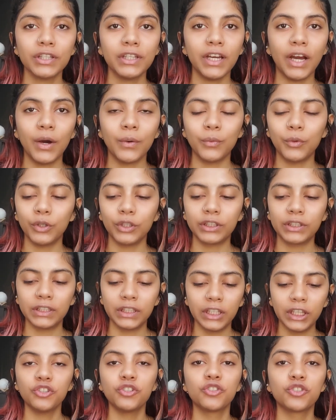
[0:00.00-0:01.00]
I would
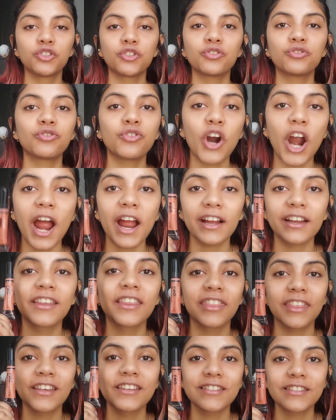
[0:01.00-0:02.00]
drag
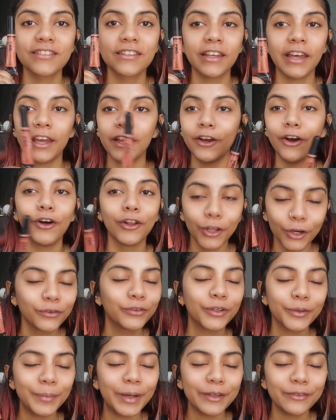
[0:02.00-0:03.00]
this thing all
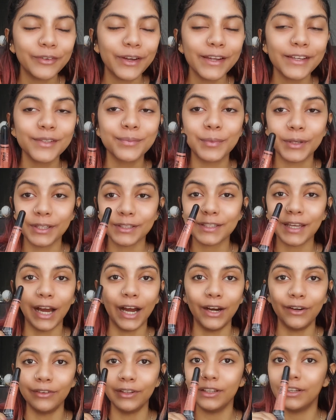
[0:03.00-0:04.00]
over my face because I
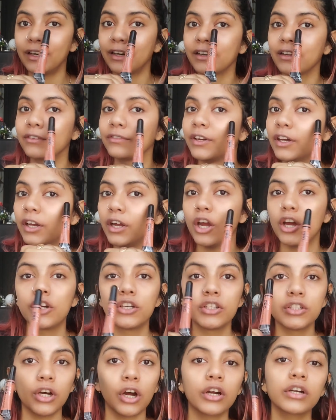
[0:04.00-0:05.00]
have a lot of
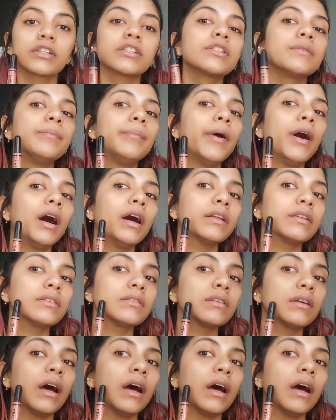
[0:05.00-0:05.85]
dark spots.